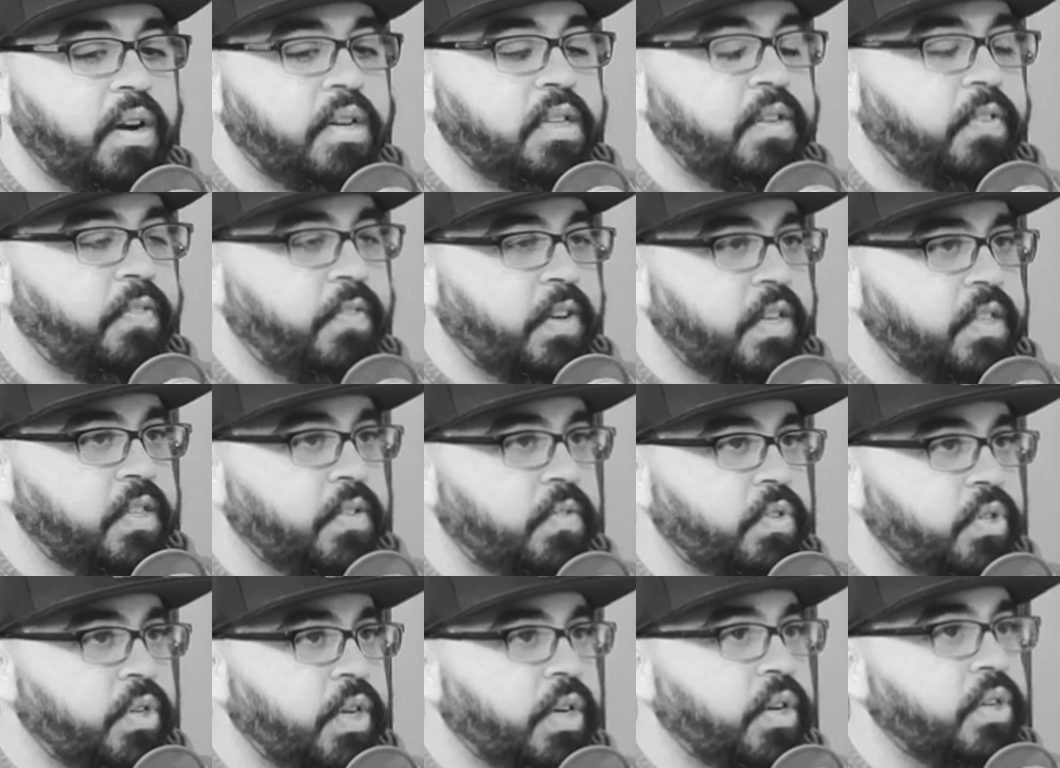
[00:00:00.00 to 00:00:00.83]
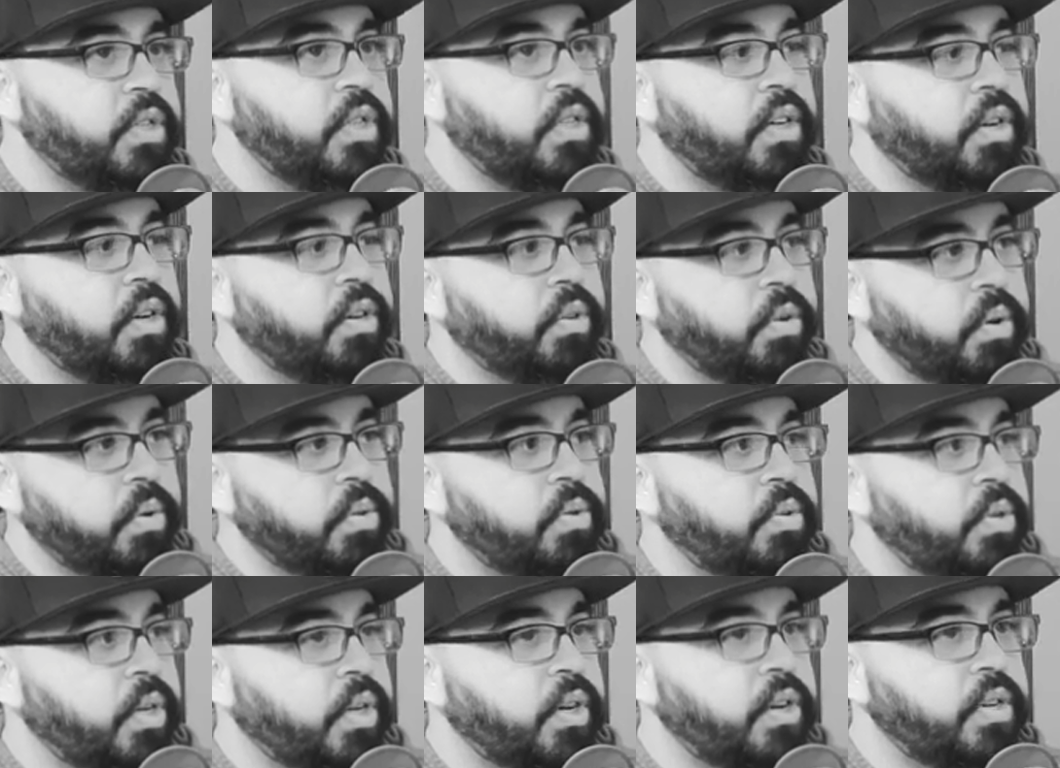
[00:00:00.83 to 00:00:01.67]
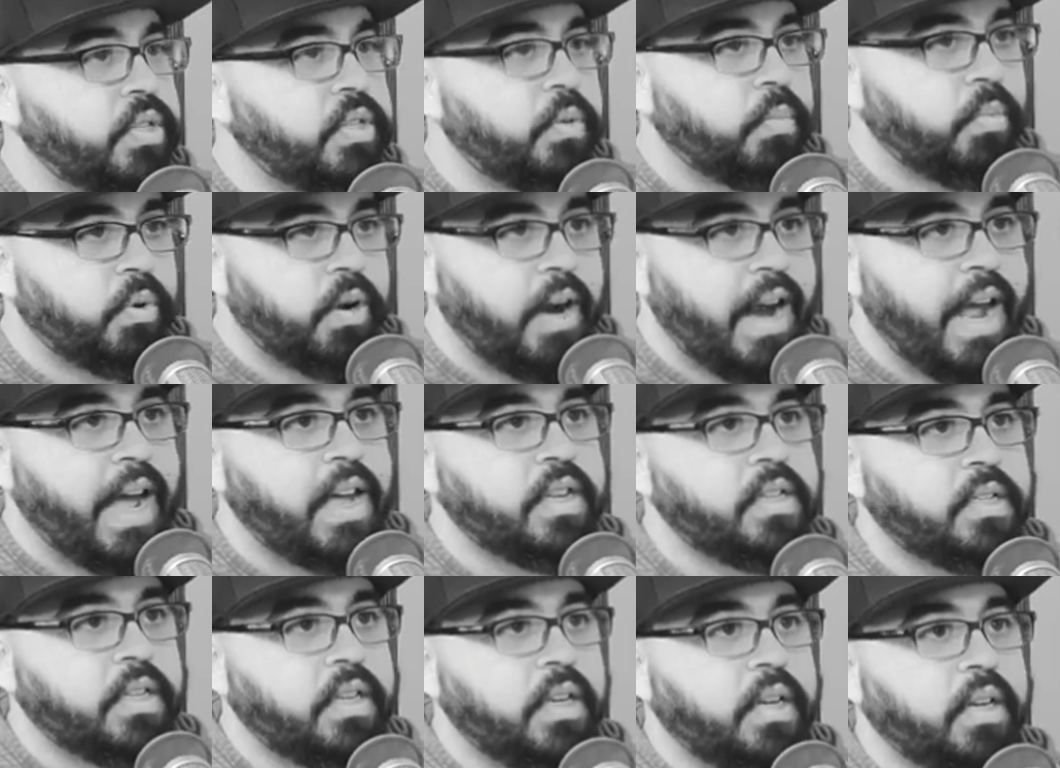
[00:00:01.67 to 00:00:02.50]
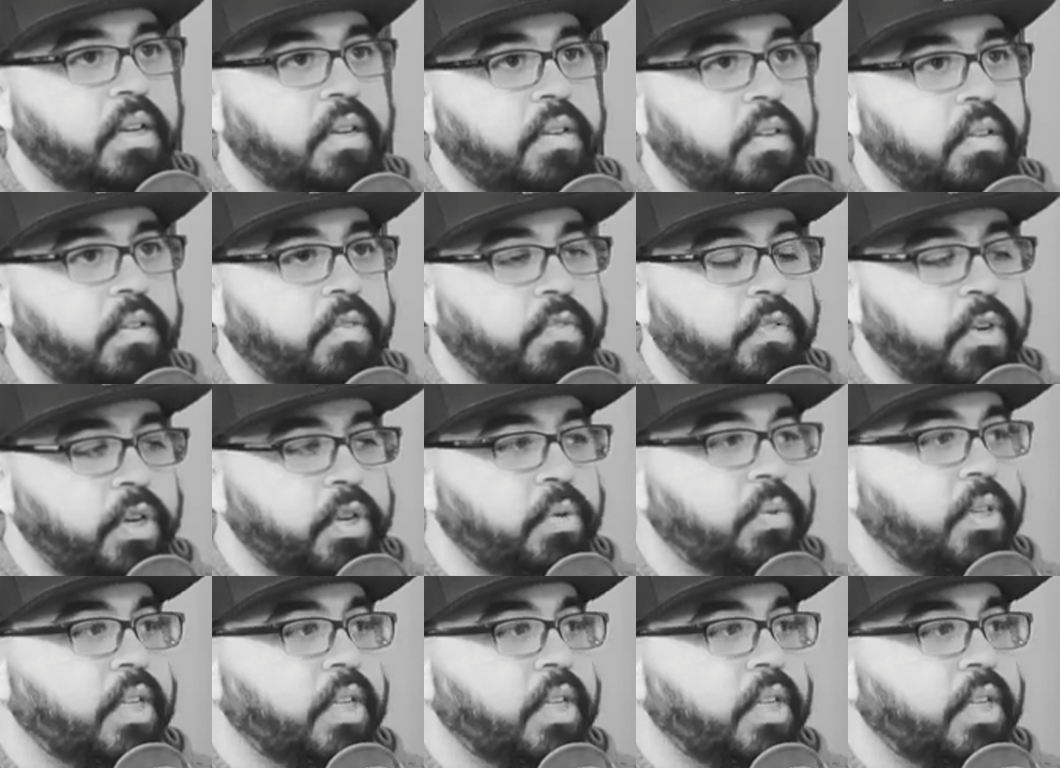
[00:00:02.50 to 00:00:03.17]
defensive triggers and there are growth triggers, and we're asking for you